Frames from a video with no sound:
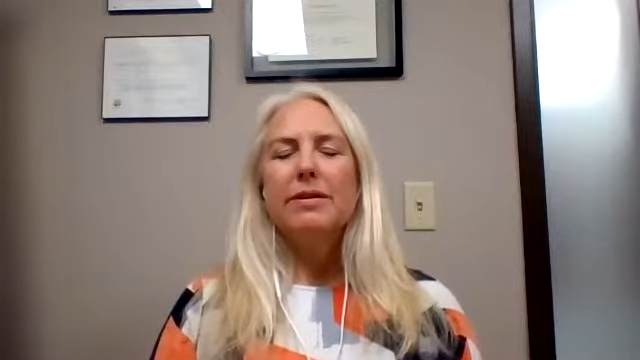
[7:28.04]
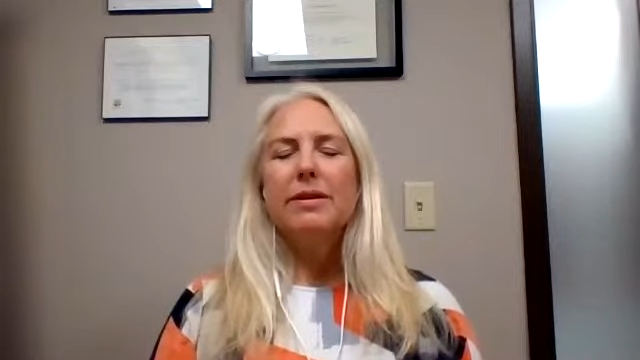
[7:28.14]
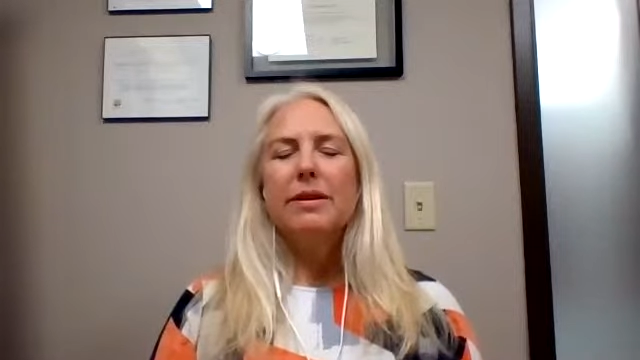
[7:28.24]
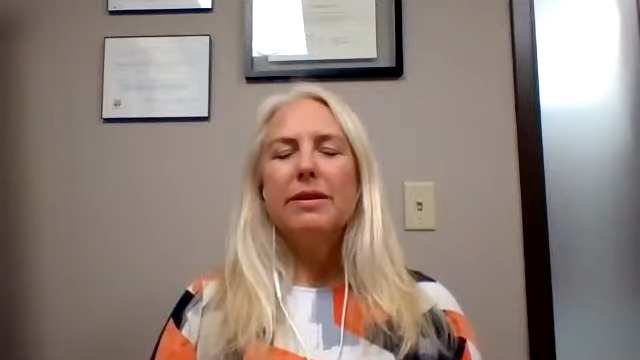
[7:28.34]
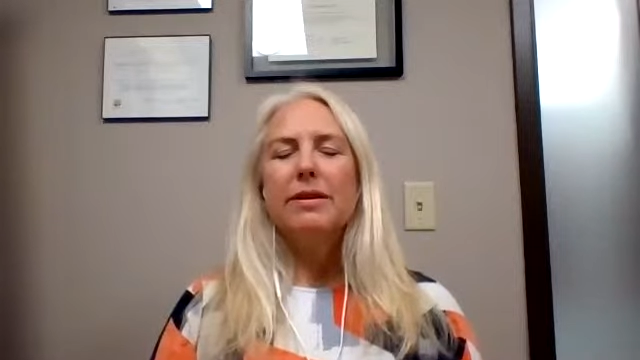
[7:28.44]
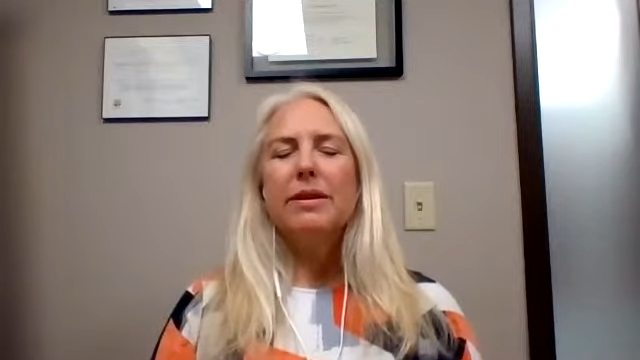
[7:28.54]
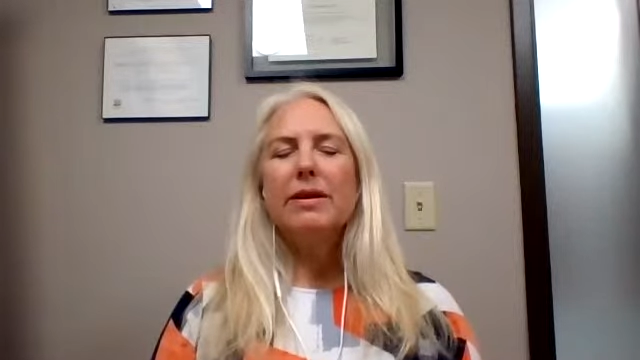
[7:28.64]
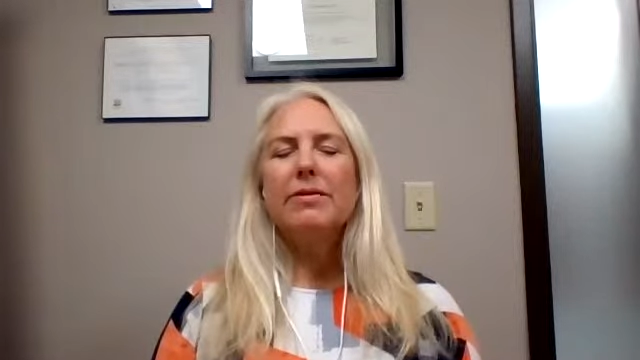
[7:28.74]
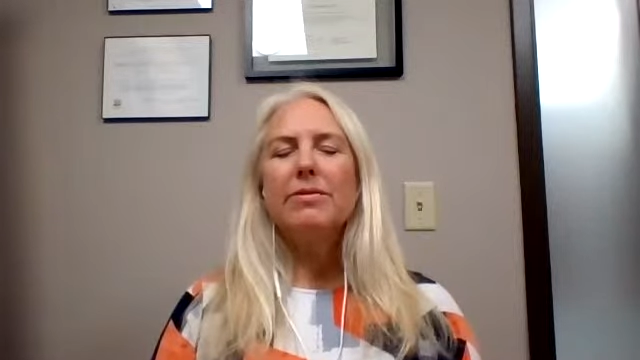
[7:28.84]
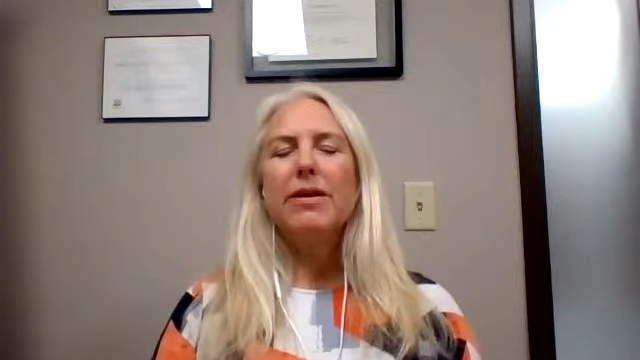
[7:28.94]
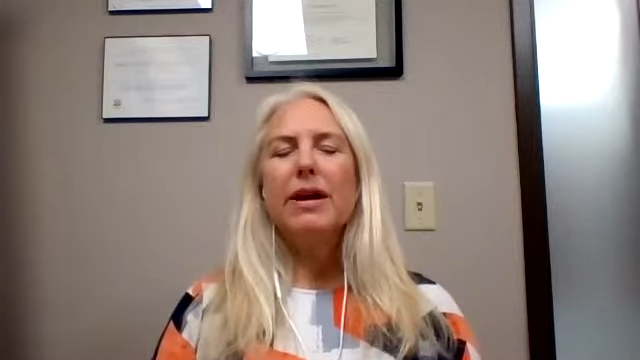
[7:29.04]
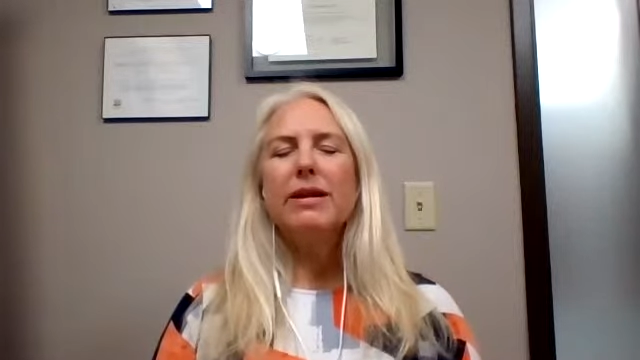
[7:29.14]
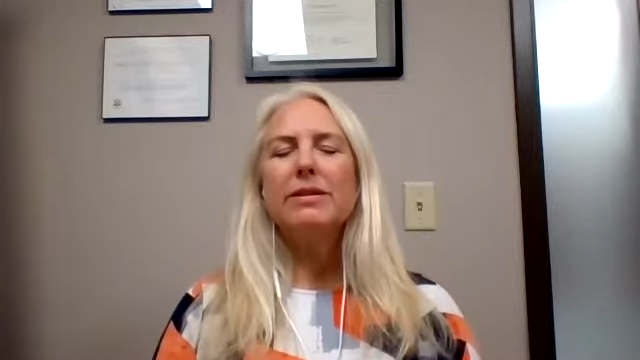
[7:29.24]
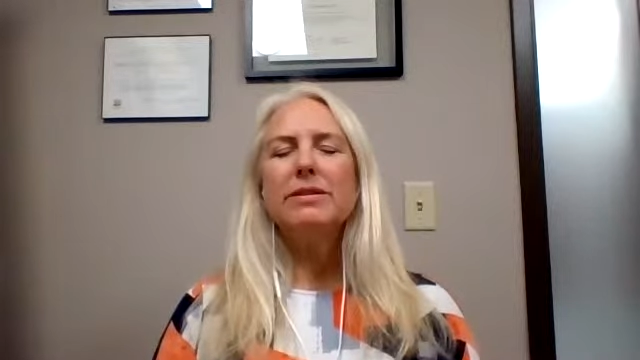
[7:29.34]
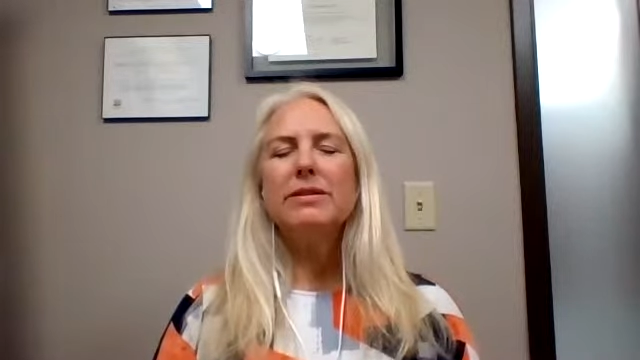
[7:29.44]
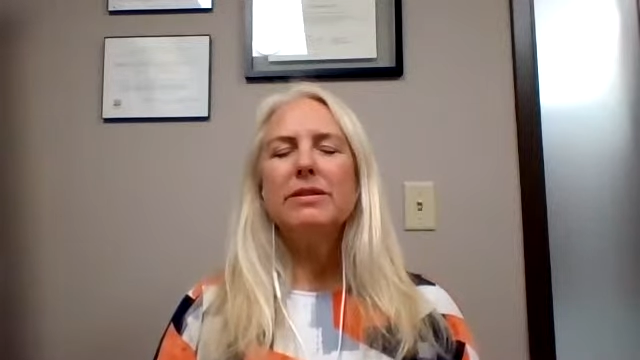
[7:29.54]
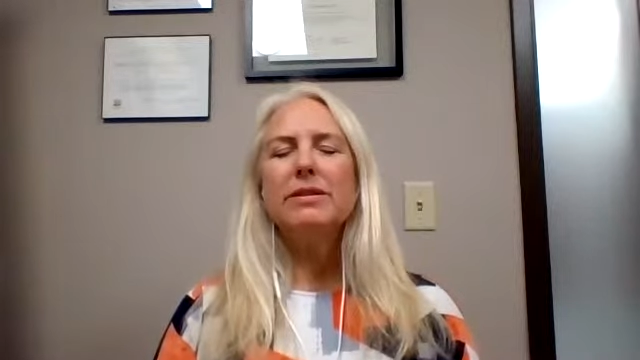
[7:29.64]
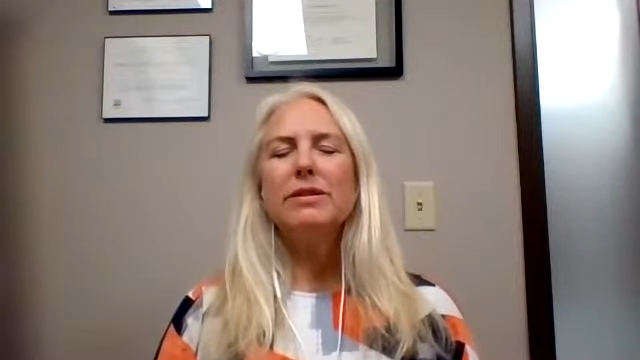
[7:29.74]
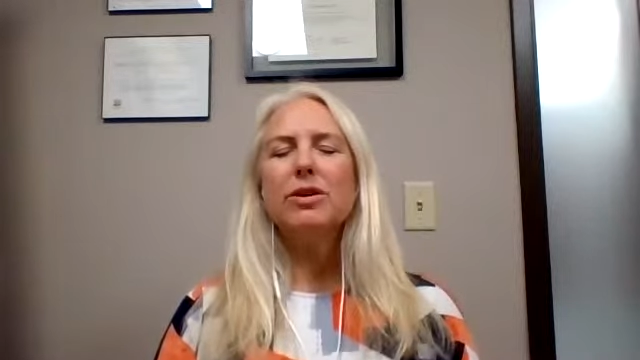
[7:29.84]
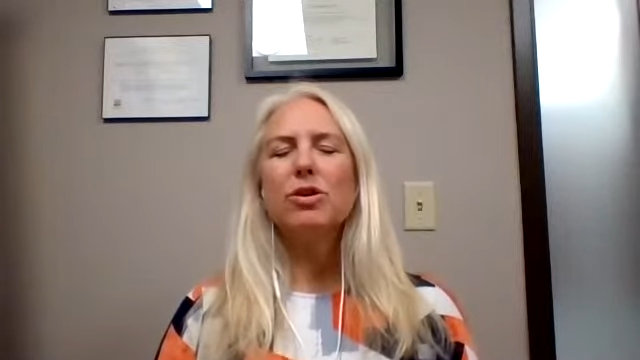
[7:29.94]
And invite
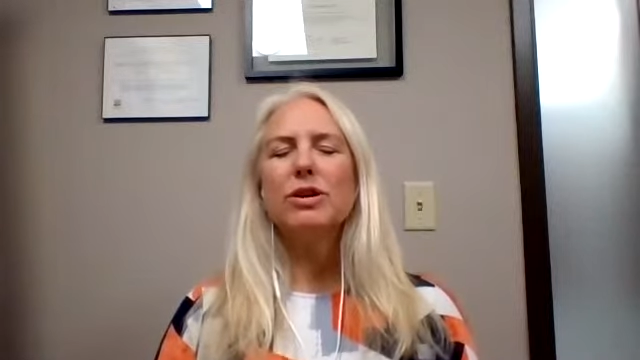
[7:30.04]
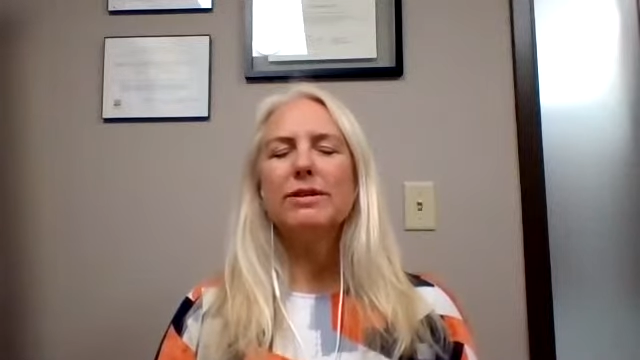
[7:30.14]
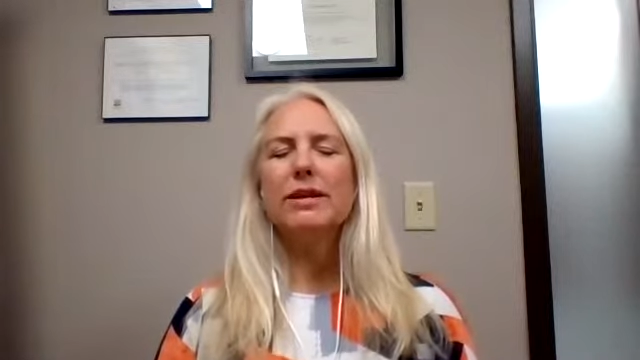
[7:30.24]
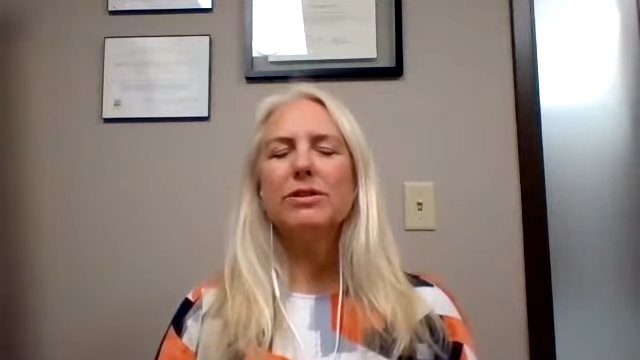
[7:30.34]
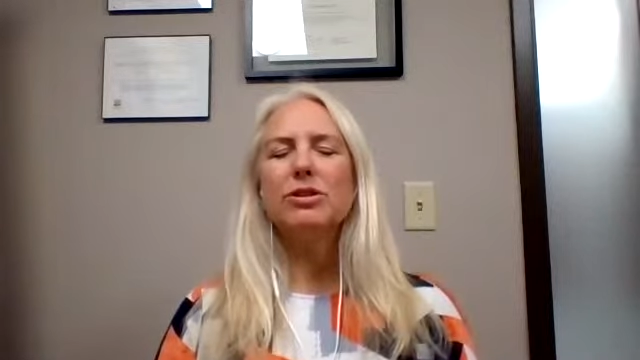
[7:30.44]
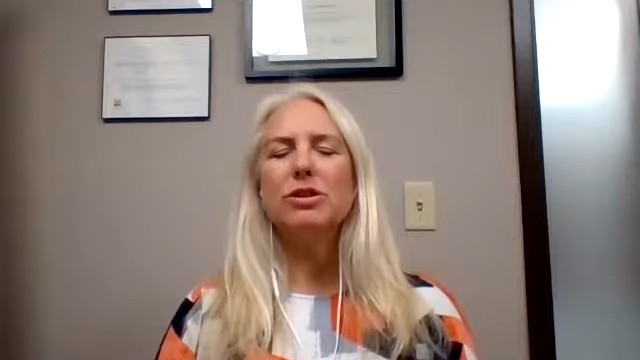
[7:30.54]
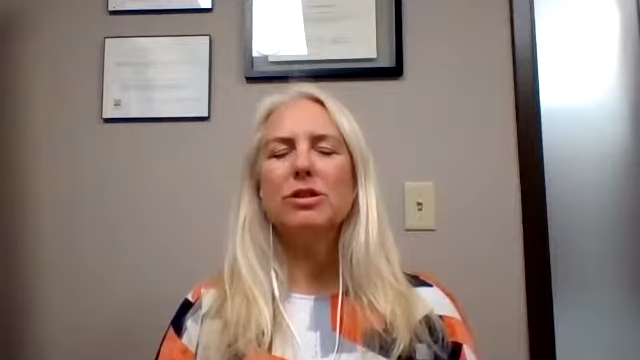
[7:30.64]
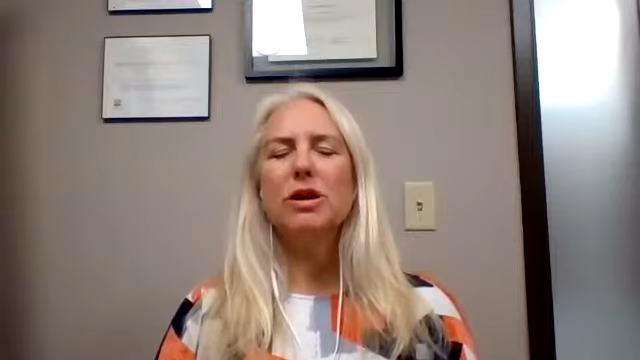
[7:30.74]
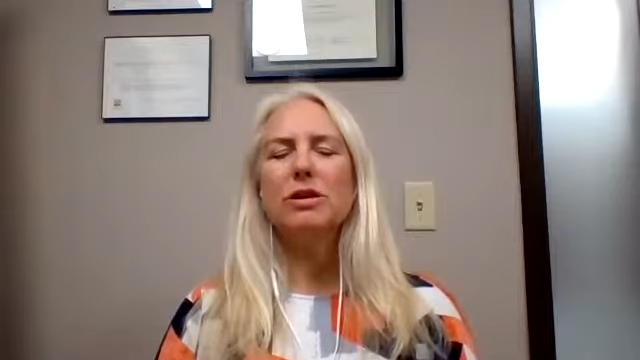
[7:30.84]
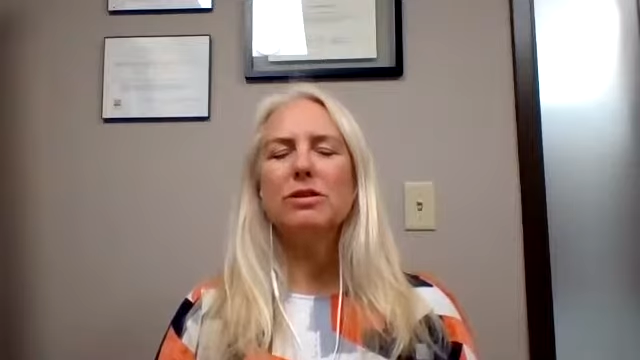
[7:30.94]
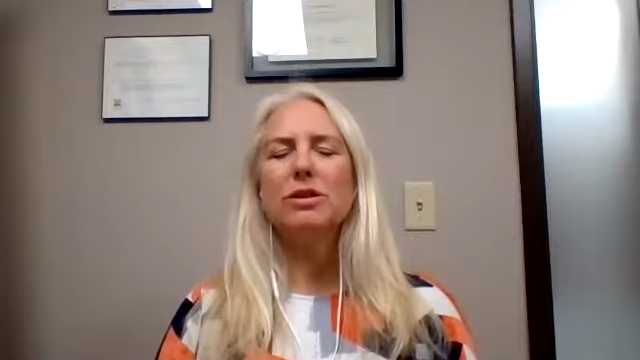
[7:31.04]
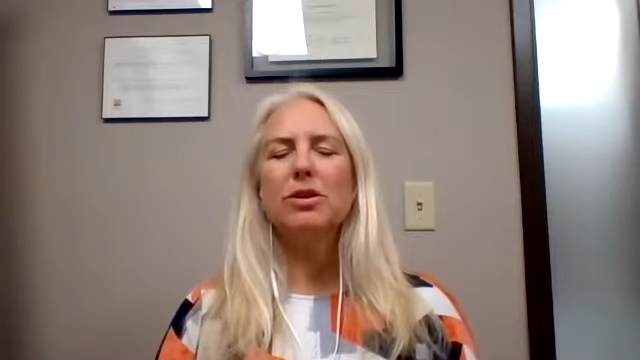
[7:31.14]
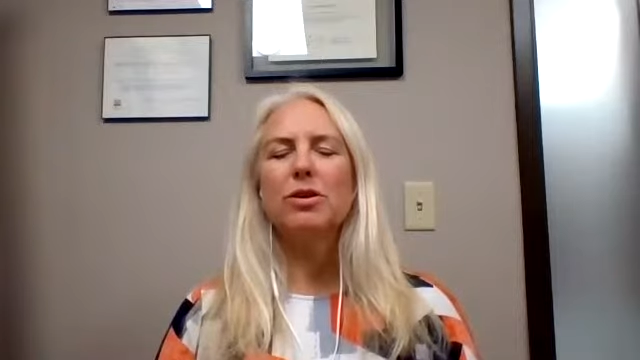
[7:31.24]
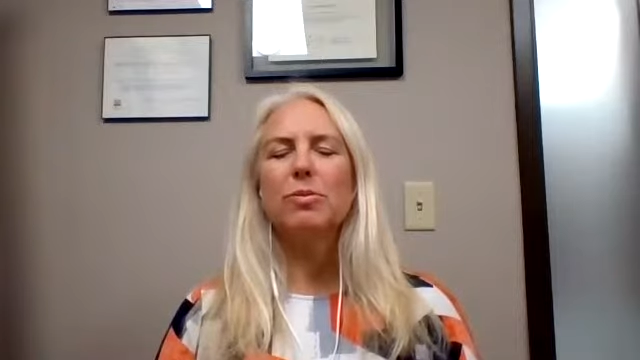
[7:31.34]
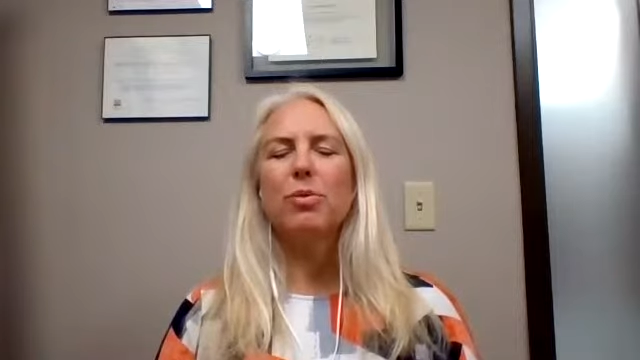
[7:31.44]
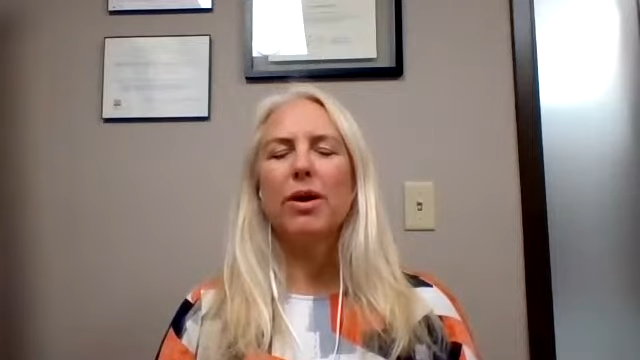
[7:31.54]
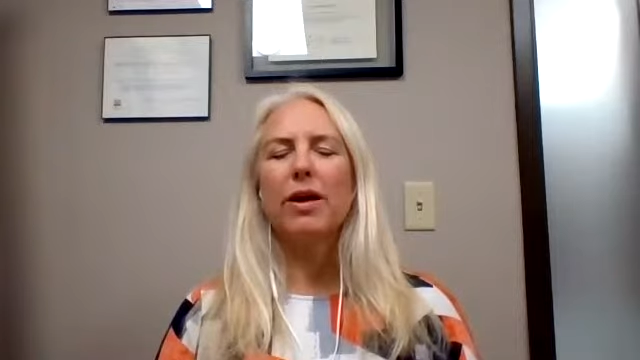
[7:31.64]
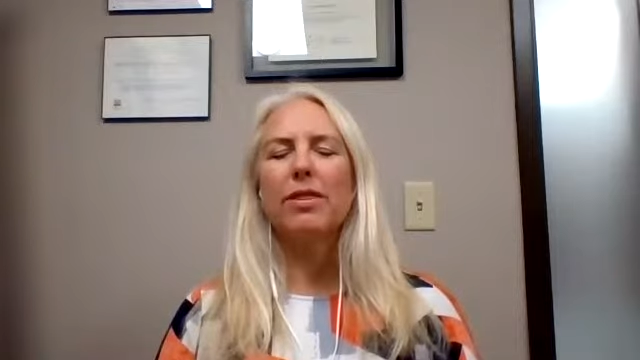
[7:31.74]
your attention onto your breath.